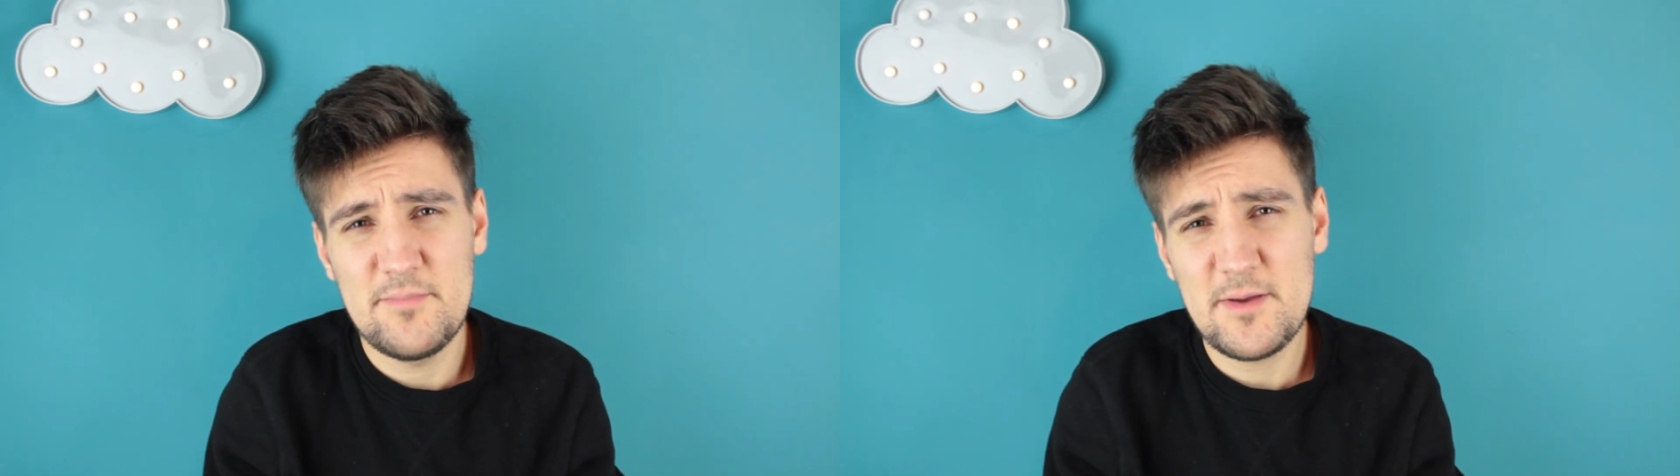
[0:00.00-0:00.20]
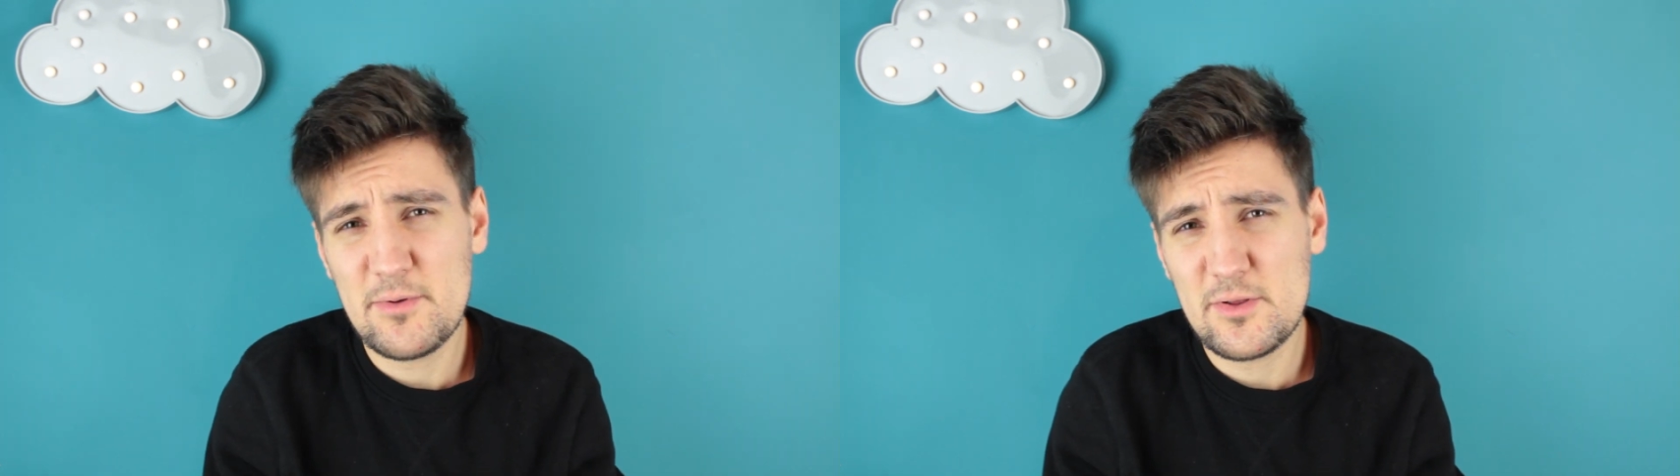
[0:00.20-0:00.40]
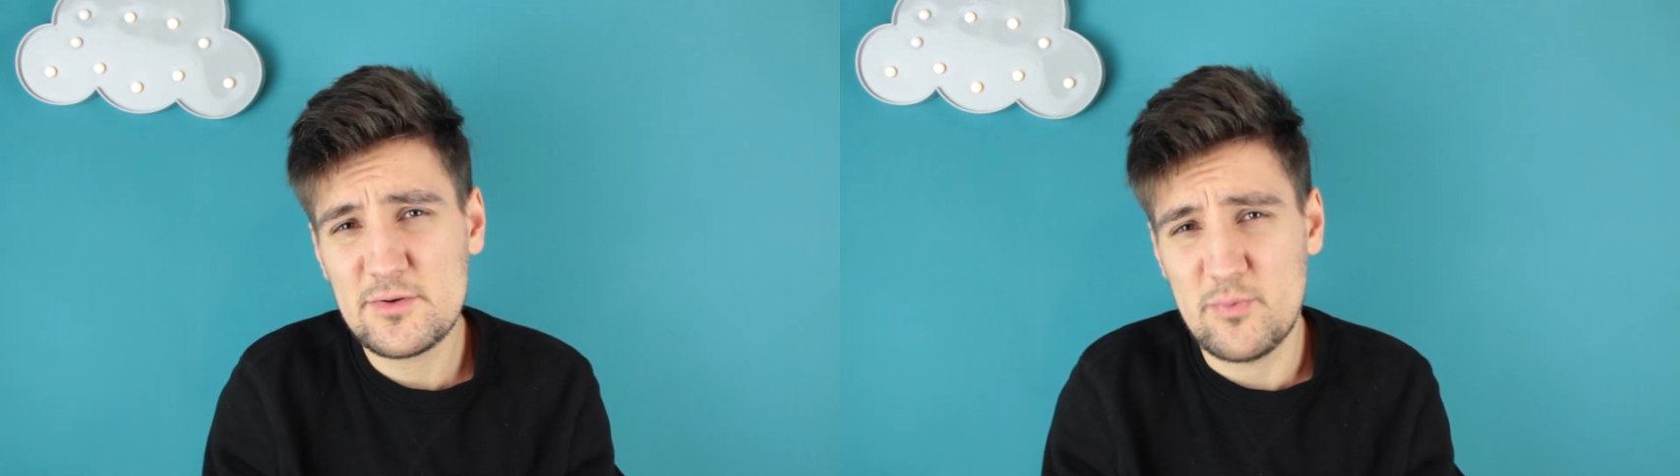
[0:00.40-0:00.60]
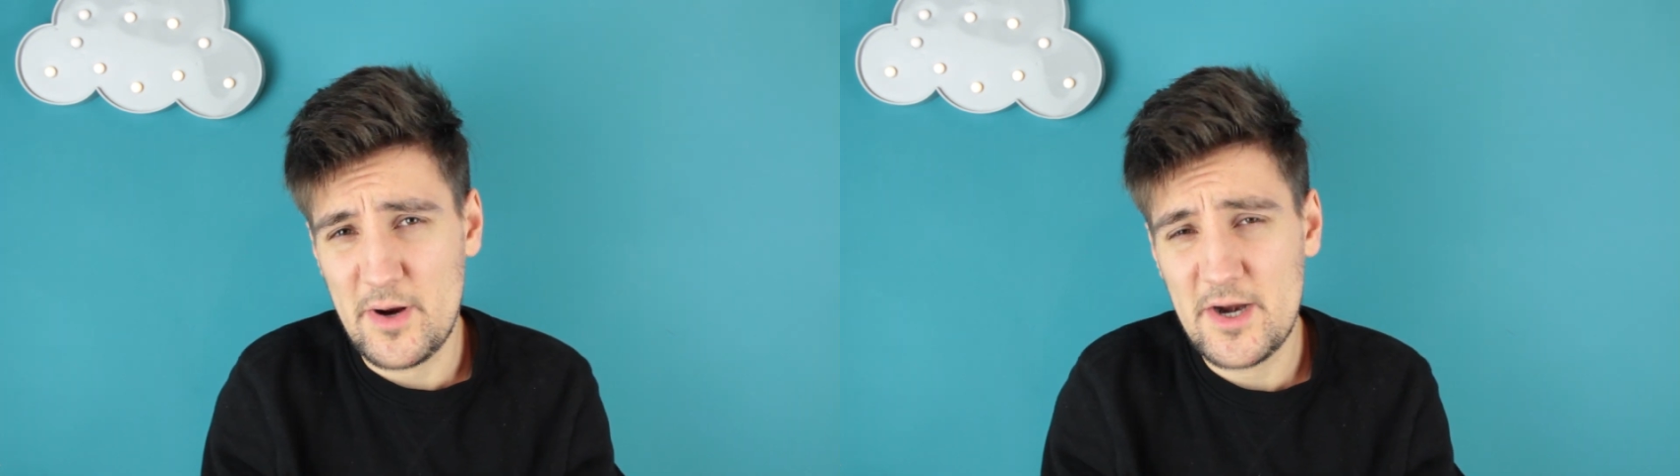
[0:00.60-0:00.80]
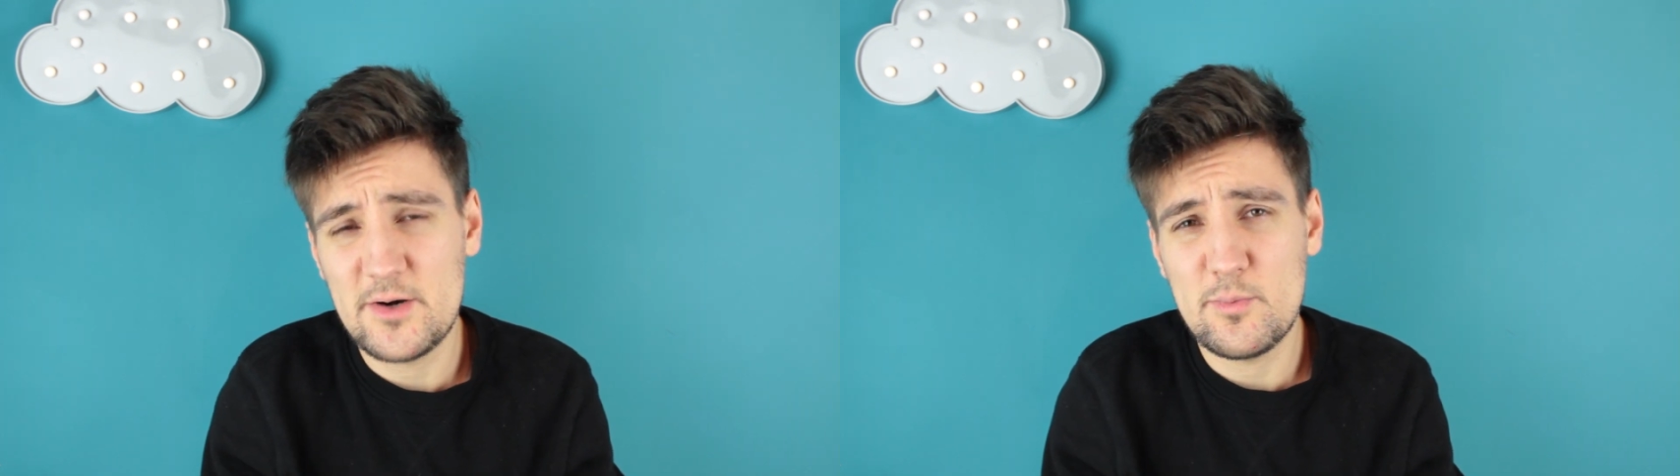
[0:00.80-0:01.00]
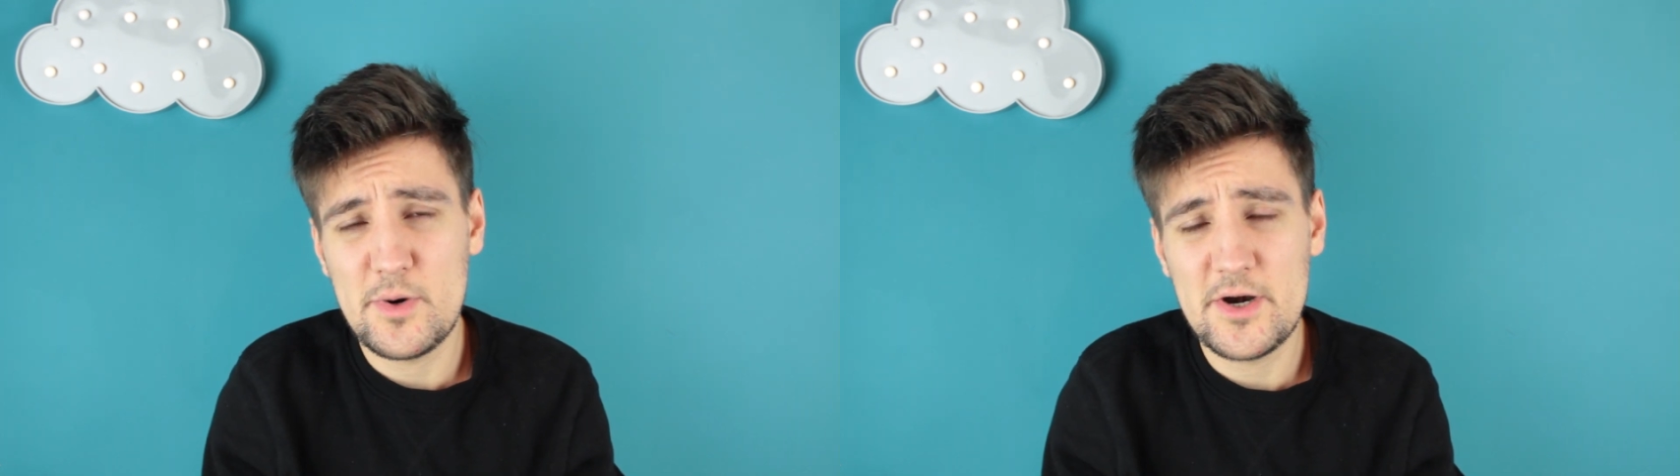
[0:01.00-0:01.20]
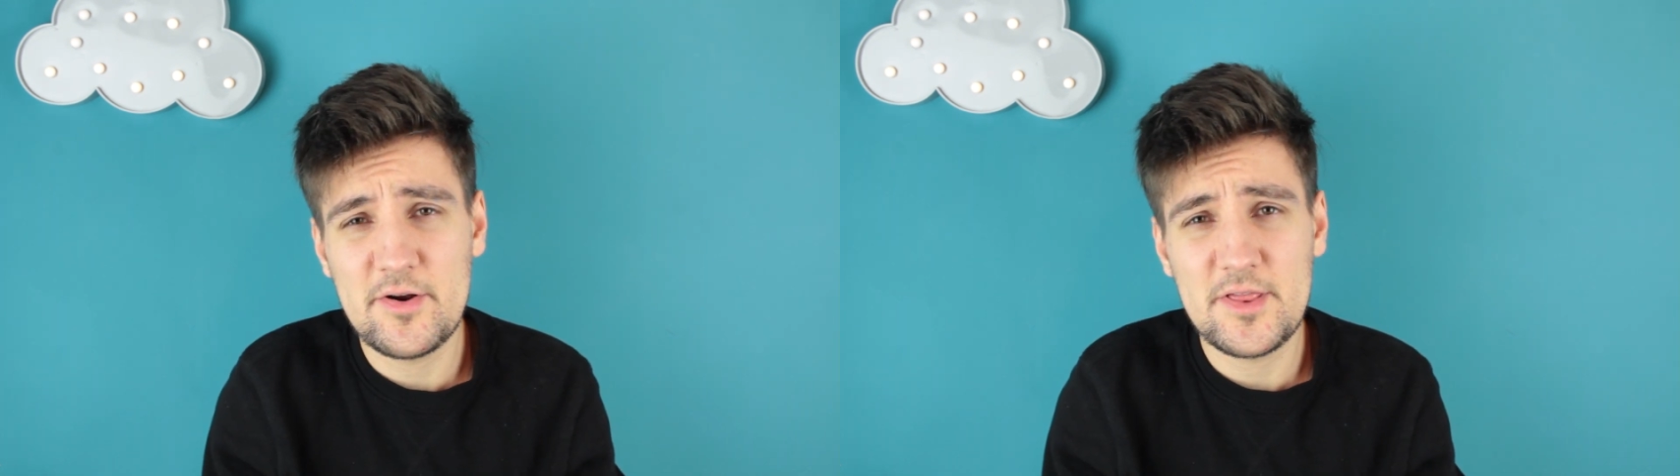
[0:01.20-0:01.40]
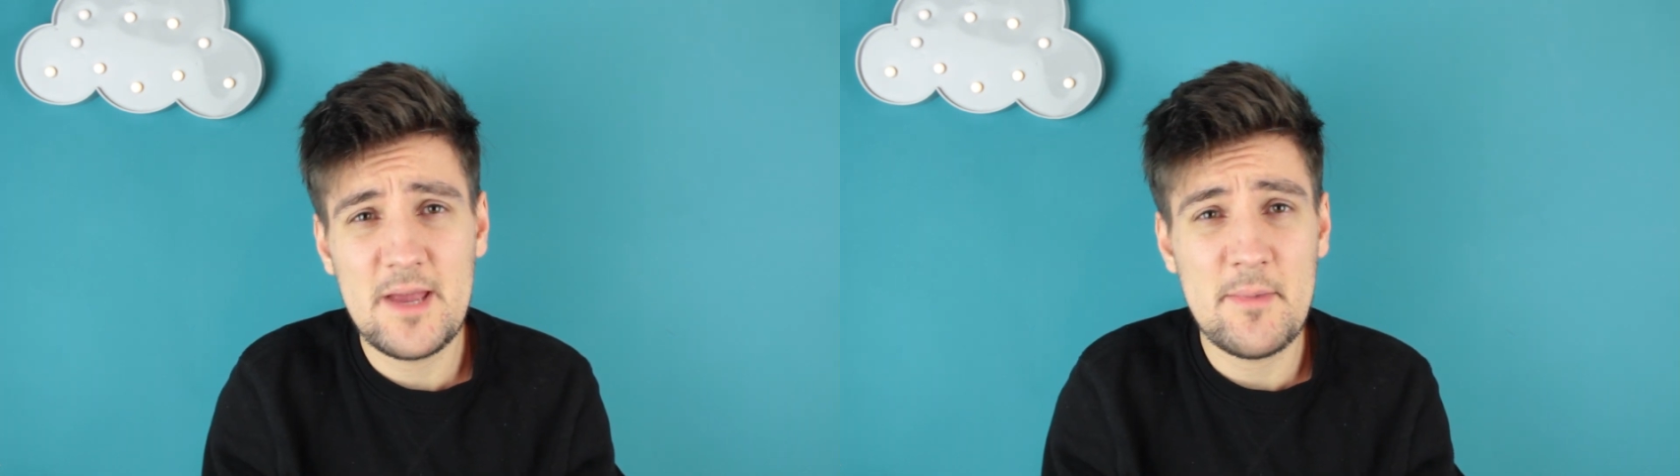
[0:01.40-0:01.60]
People looked weird
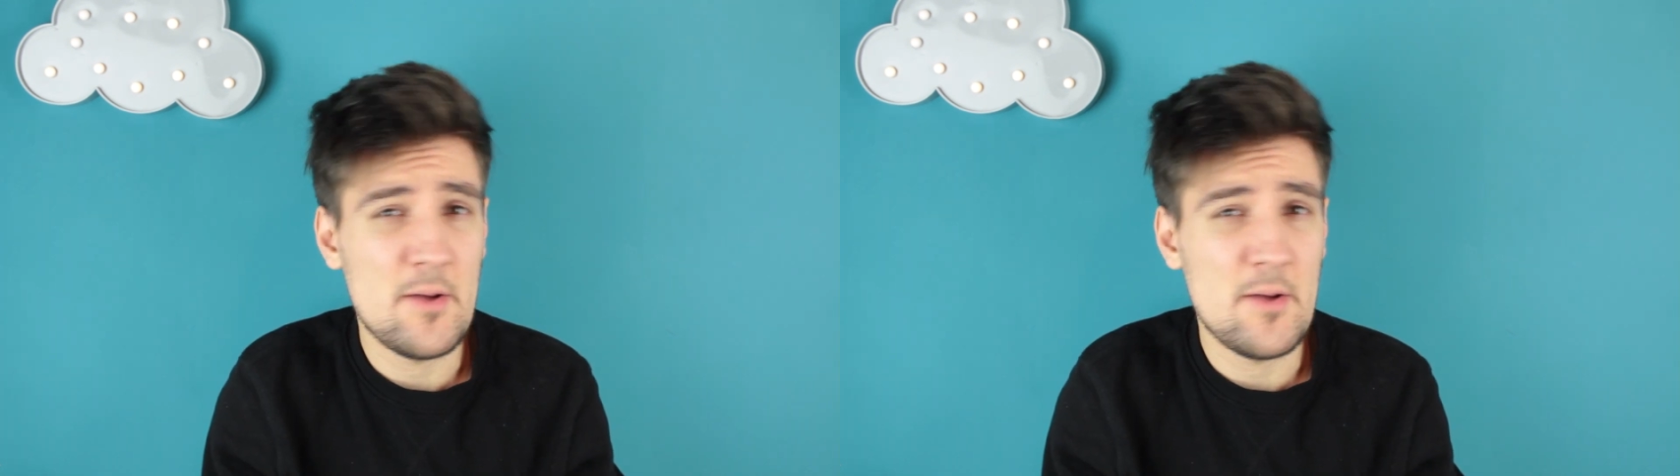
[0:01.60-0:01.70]
wearing them,